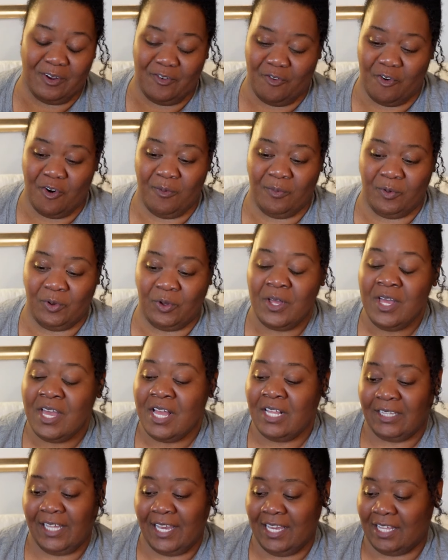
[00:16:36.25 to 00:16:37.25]
adorable.
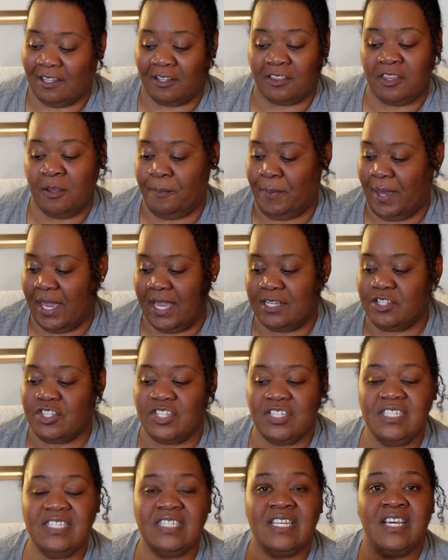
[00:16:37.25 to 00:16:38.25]
Like the
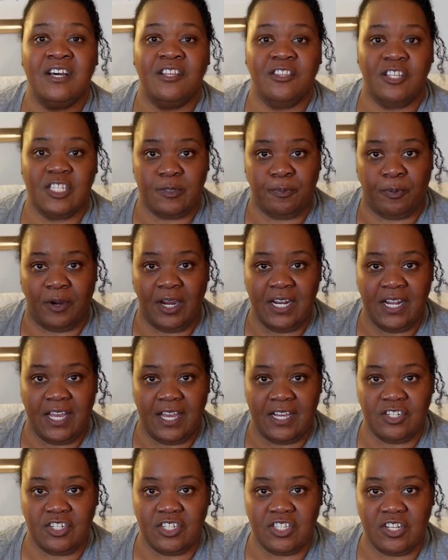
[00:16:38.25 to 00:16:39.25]
pages, the sprayed
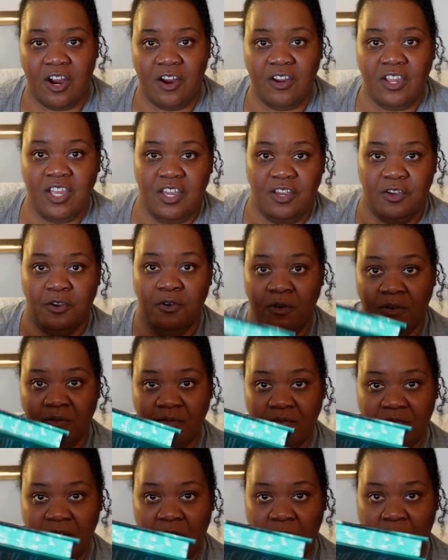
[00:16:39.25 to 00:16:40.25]
edges are cute.
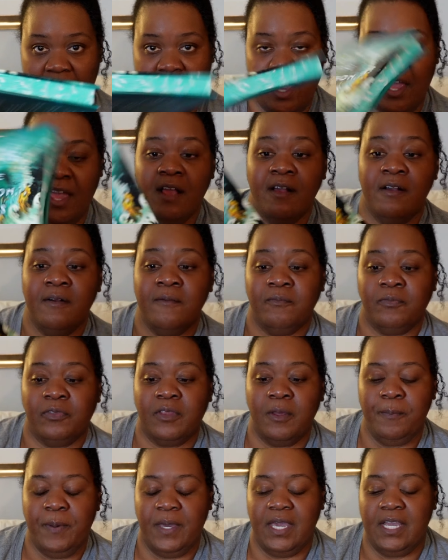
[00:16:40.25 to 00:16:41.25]
Okay.
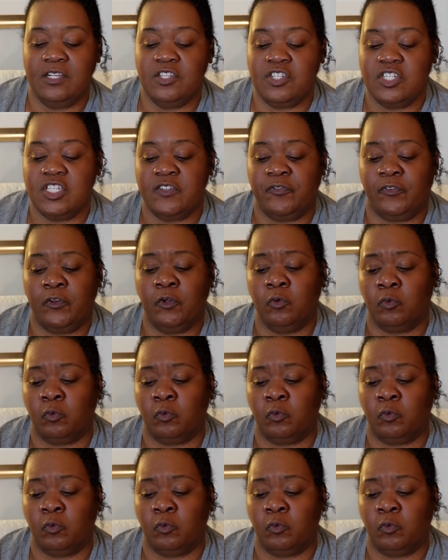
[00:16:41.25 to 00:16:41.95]
The pages feel